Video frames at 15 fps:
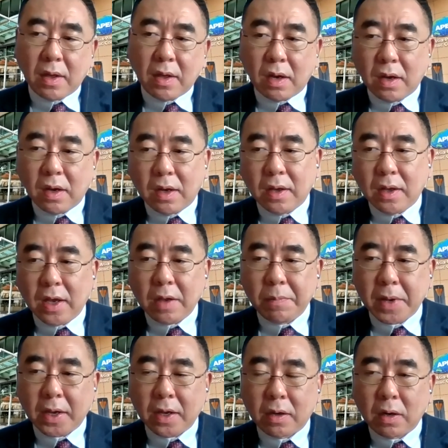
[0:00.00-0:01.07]

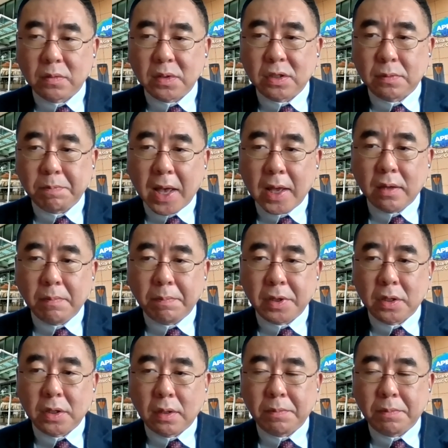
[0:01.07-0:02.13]
APEC economy spend
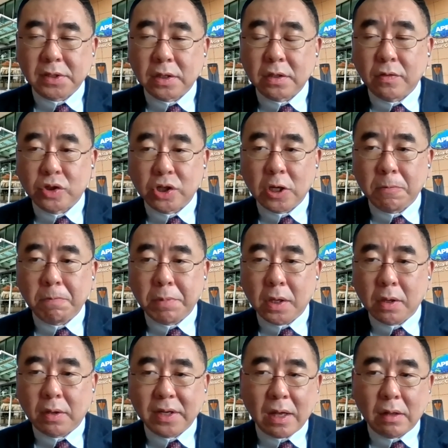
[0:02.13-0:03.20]
per percentage of
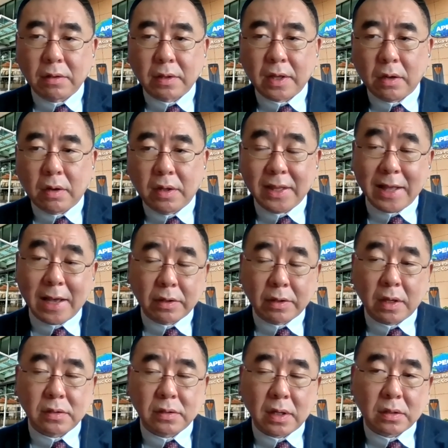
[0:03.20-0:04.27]
GDP on the
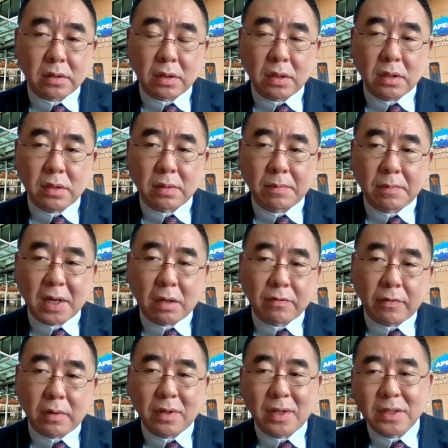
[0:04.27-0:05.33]
healthcare sector is about
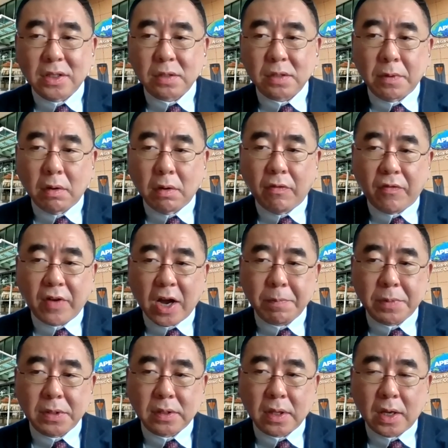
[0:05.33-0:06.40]
just below
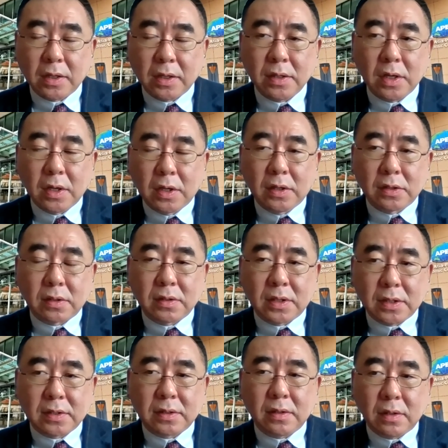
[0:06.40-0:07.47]
5%. So
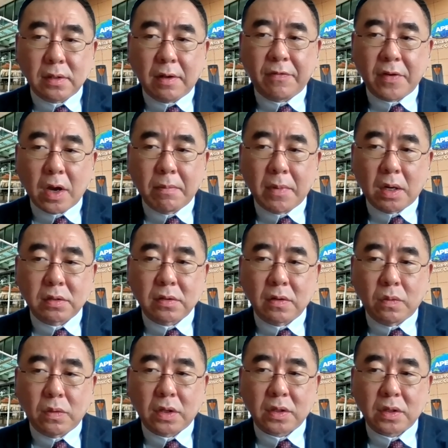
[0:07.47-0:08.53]
there's still a fair amount
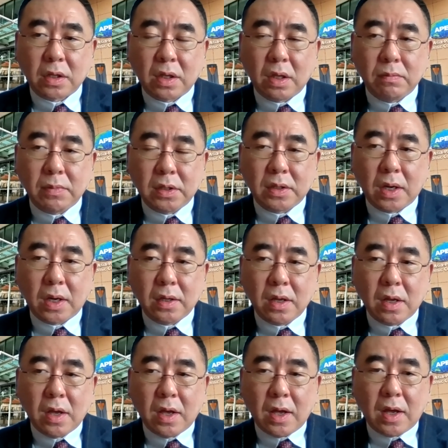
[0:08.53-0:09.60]
of work that can be done.
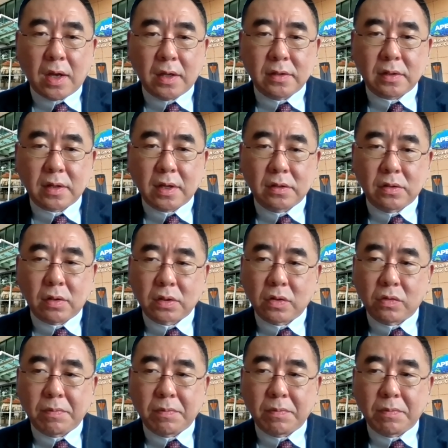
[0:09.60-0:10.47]
As Dr.